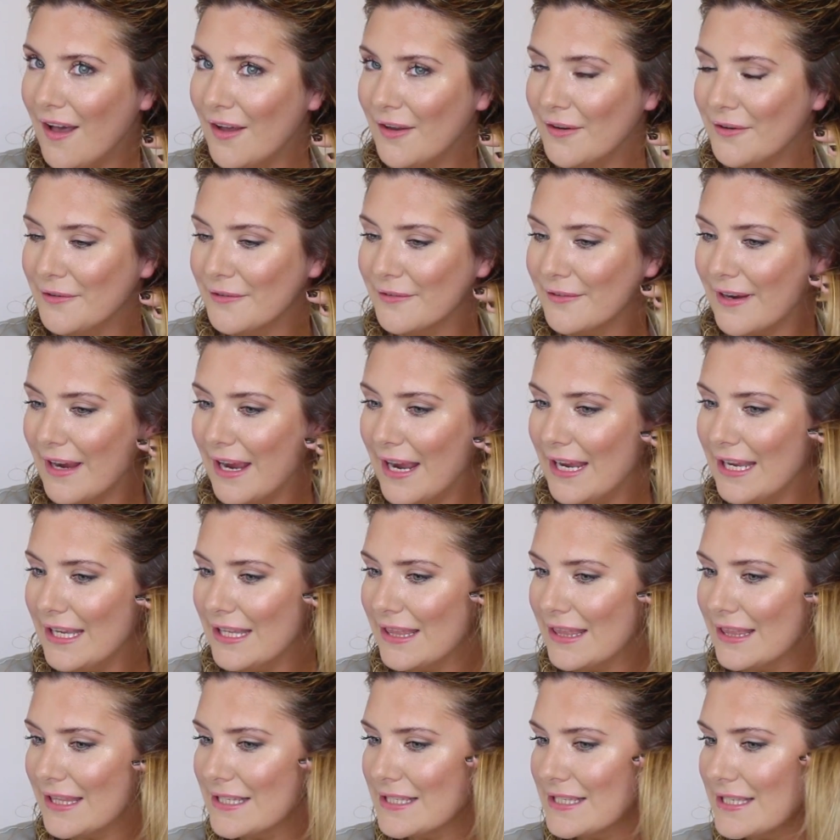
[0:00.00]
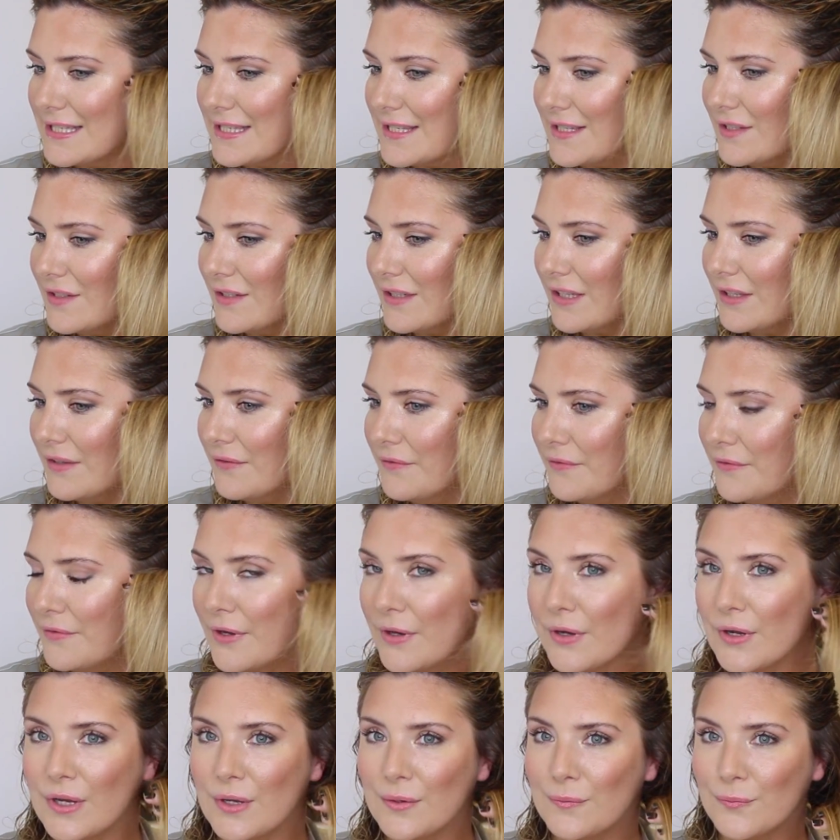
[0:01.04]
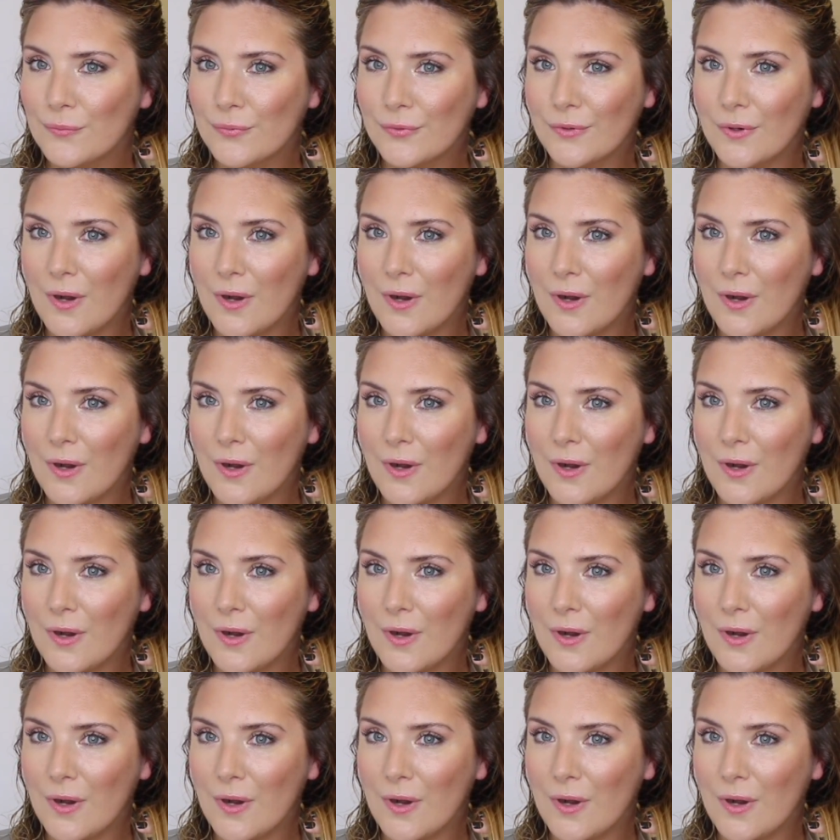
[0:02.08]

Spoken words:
All right, this is looking very